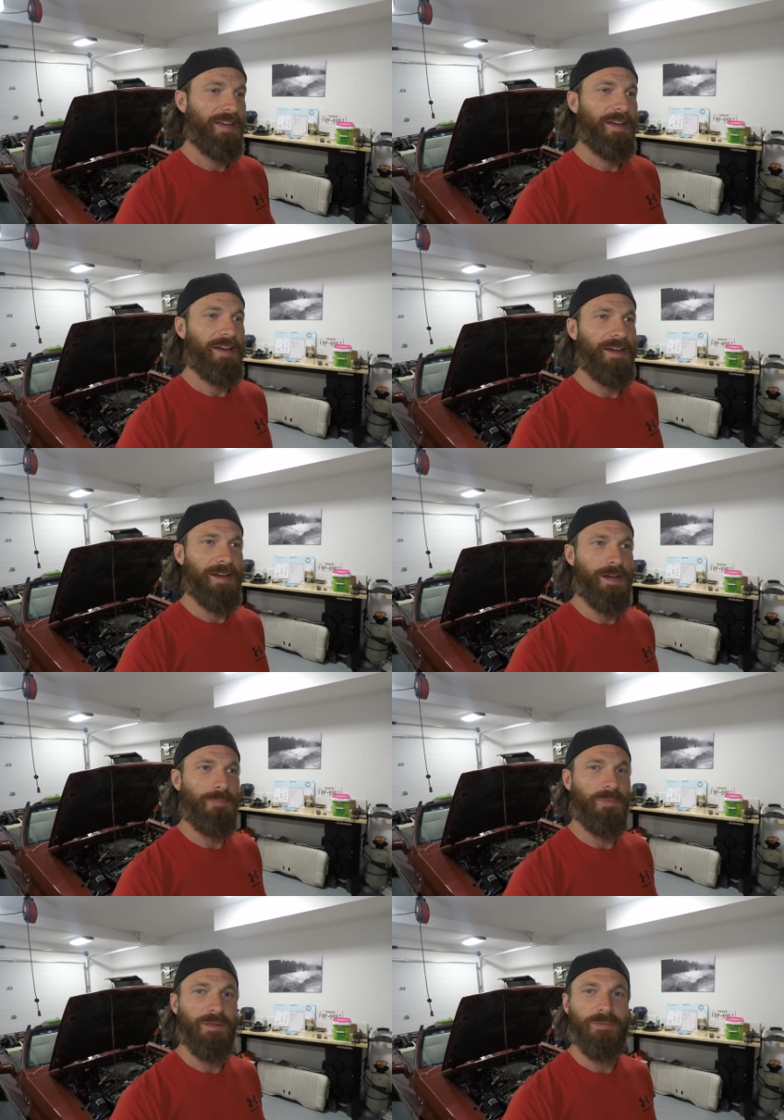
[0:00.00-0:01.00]

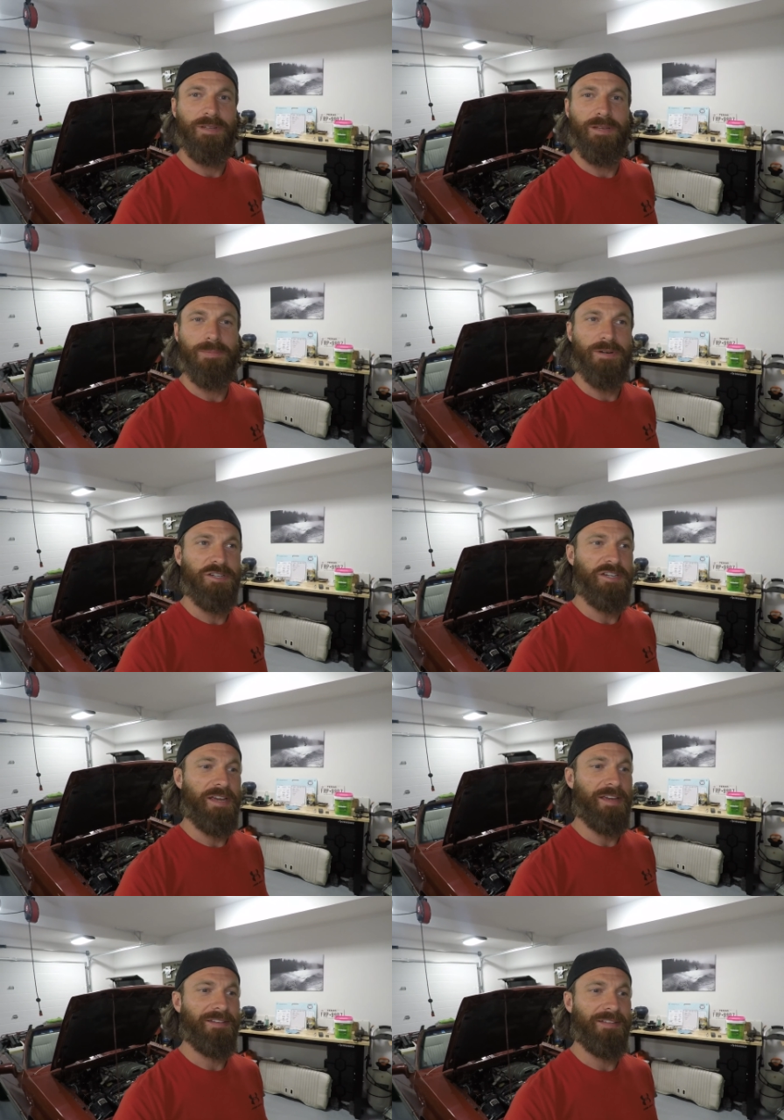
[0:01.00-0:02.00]
Really
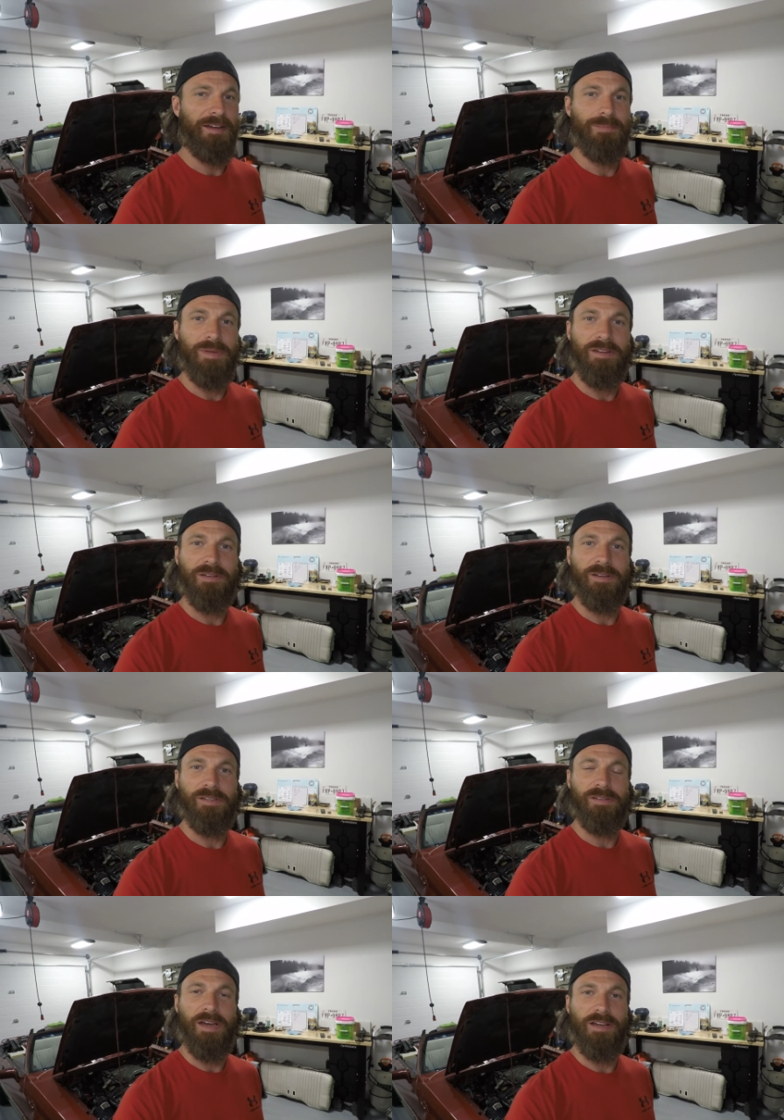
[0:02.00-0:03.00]
appreciate meeting all
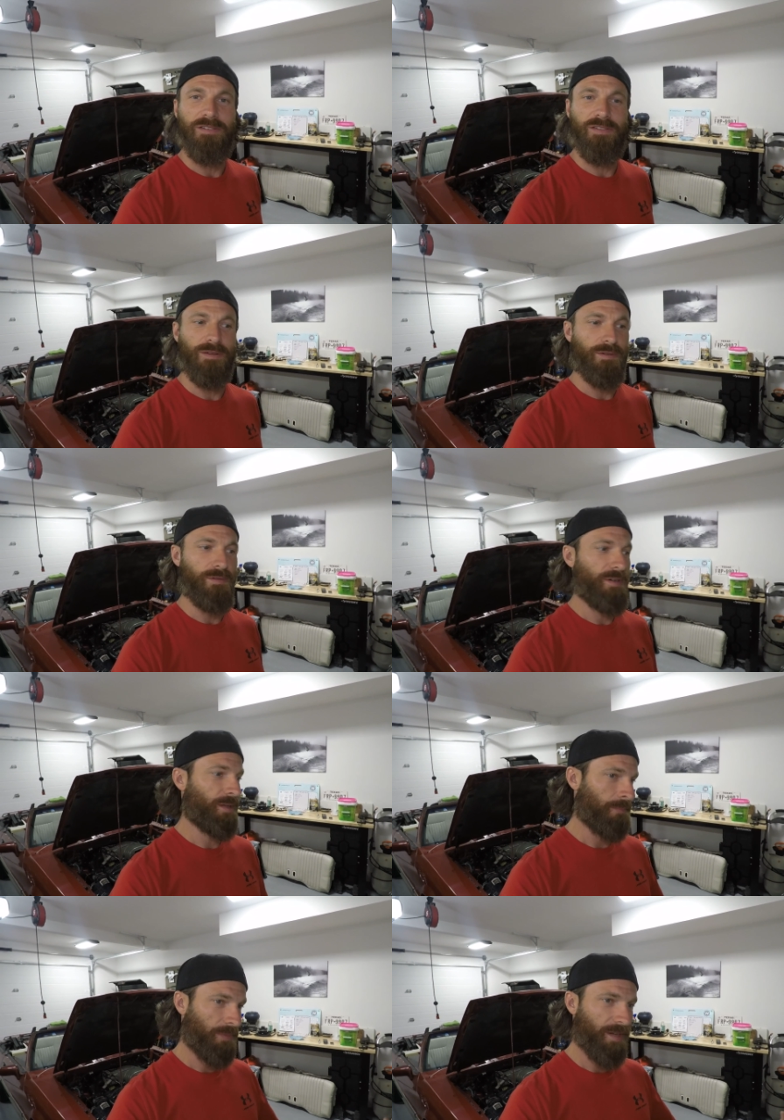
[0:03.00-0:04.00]
you guys through
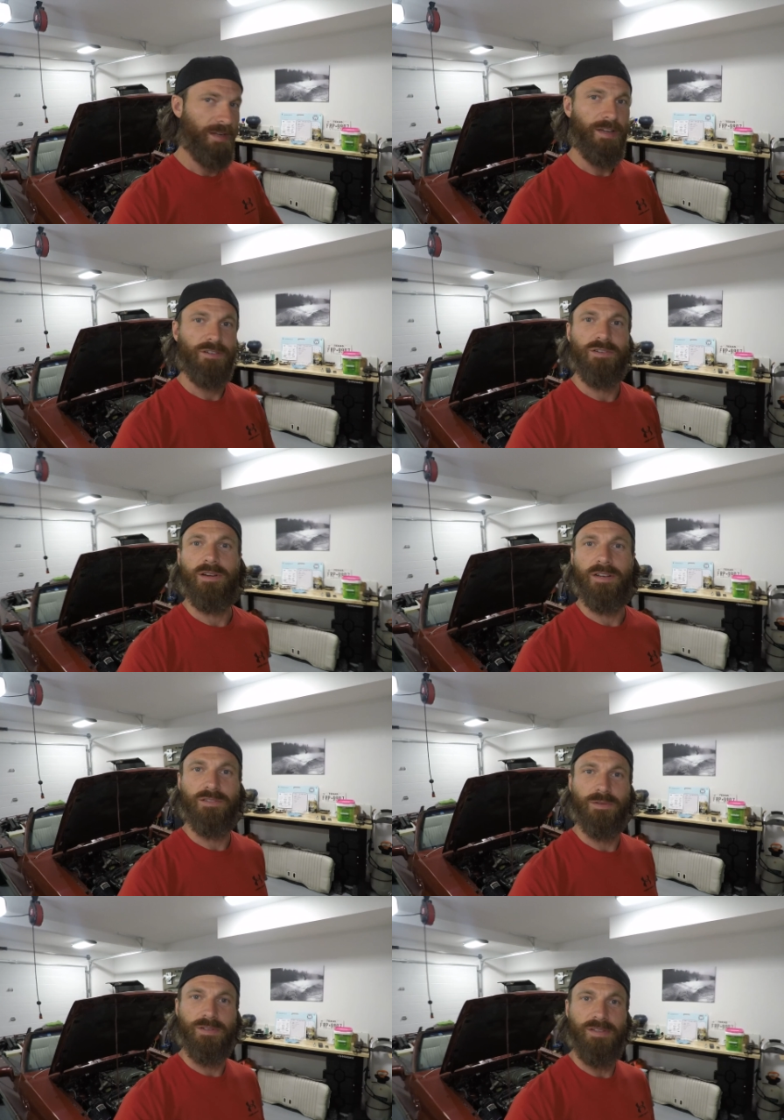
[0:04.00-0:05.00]
electronic
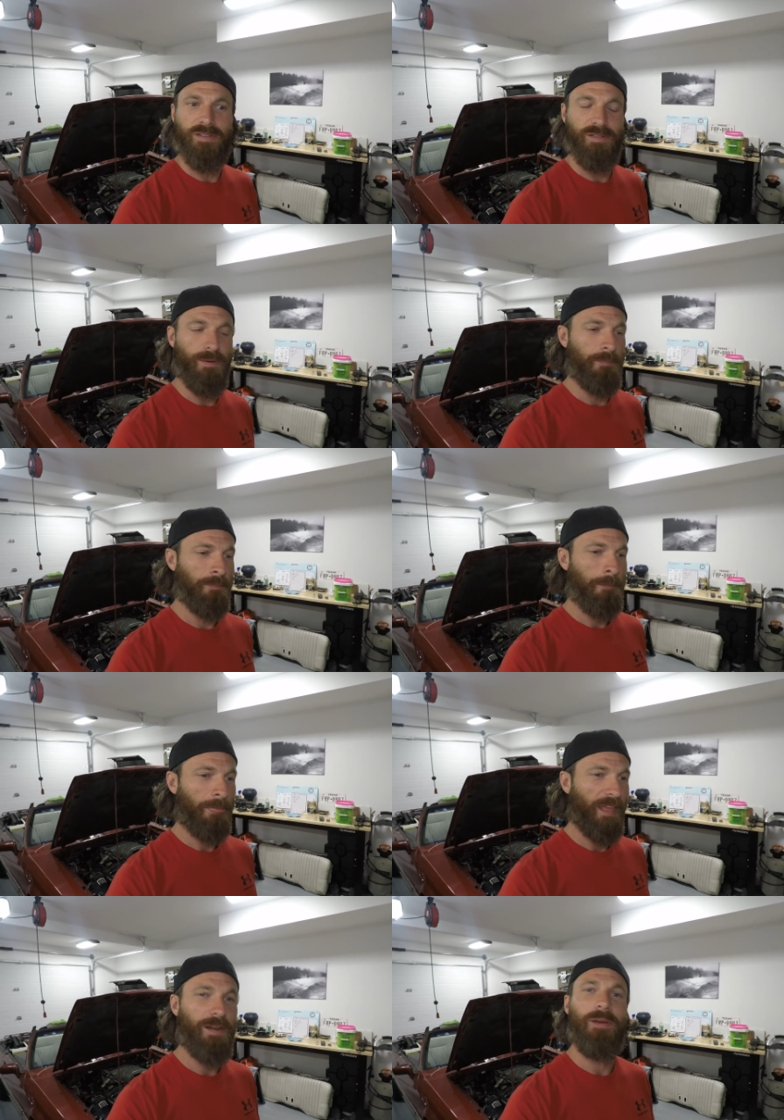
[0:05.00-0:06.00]
sources. So
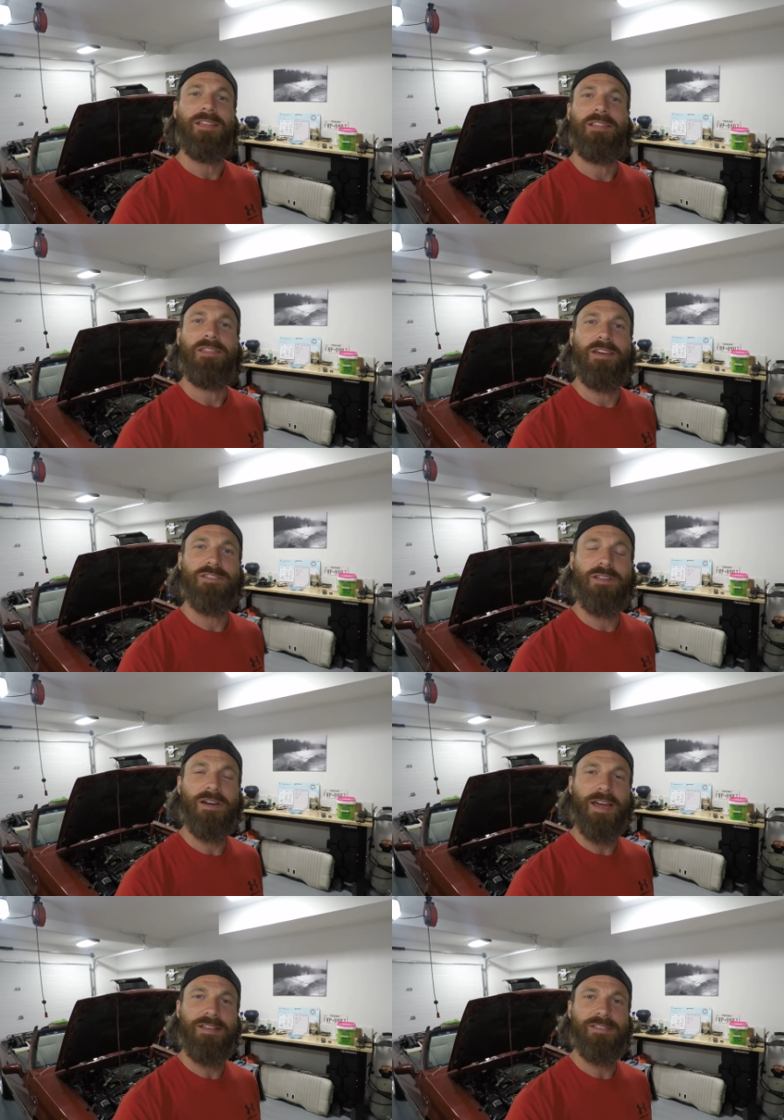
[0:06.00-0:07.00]
anyway, thanks a
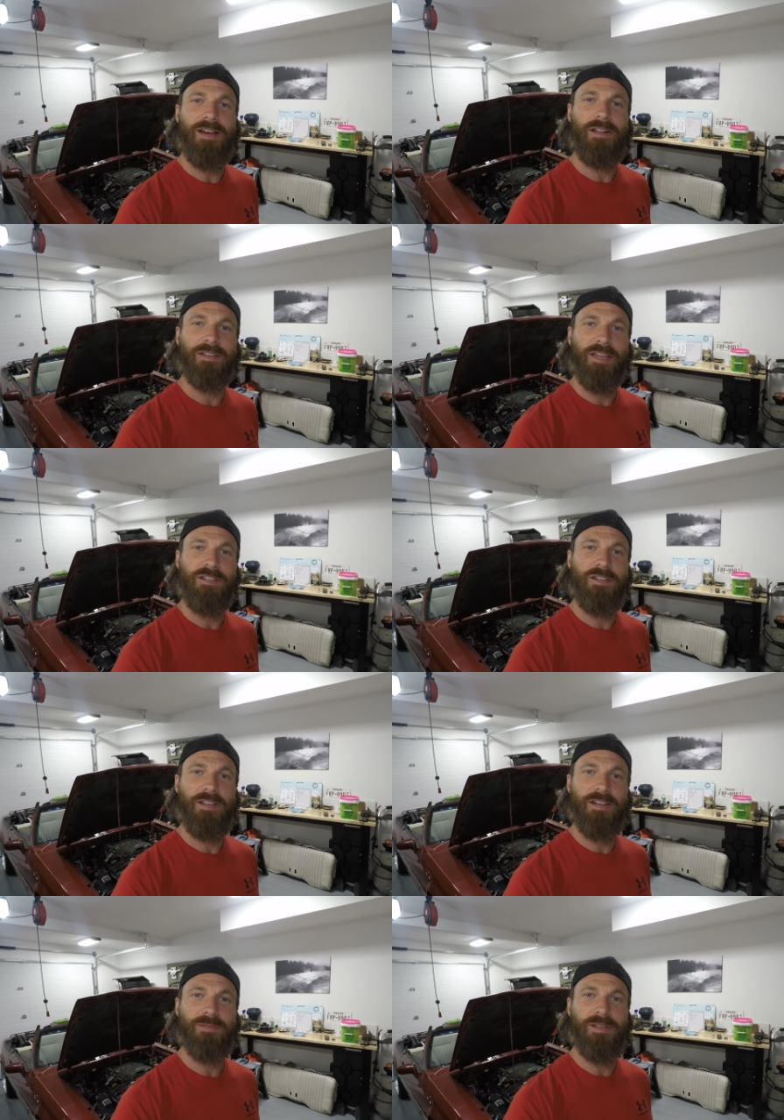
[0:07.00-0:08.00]
lot, guys. I'll catch you on
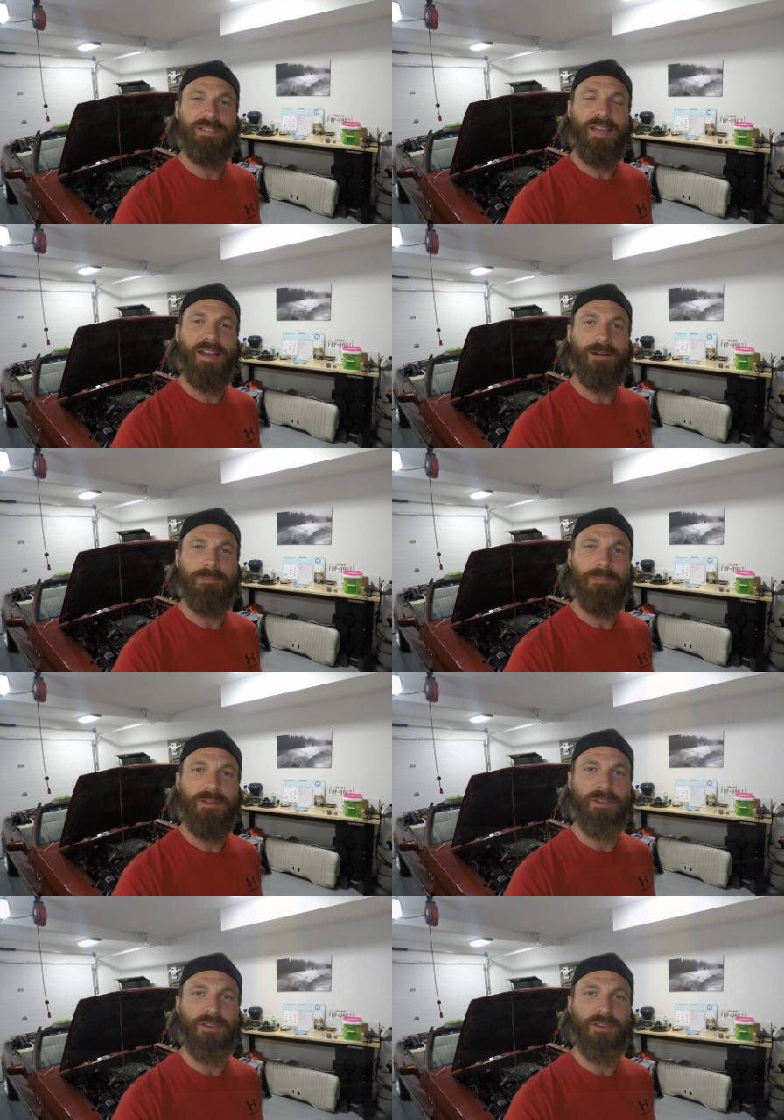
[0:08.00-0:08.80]
the next one. Take care. Bye for